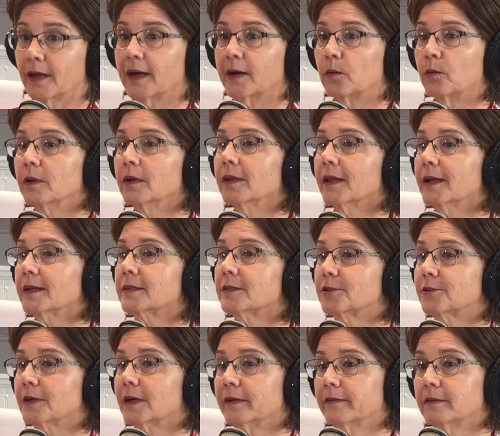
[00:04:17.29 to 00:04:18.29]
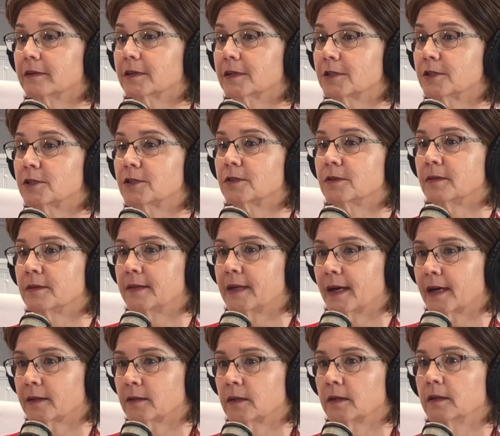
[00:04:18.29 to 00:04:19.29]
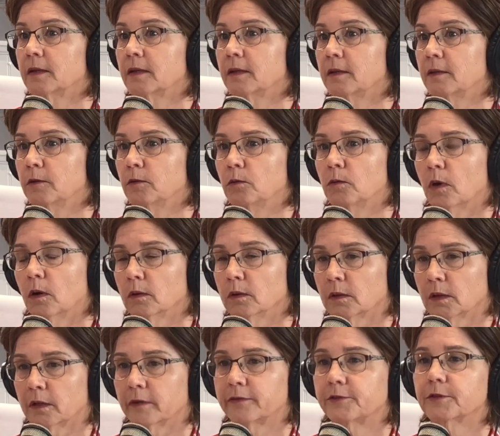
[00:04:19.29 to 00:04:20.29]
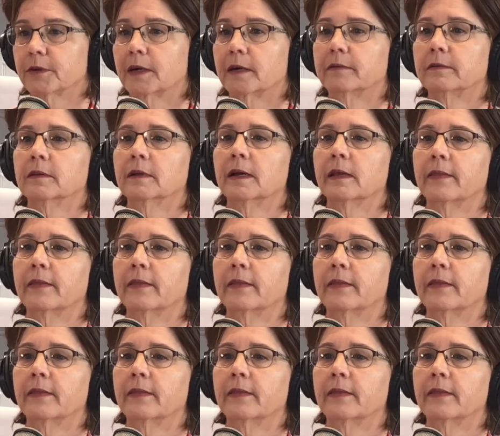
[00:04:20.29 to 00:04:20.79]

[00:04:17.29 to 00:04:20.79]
I will add the travel because that you love travel.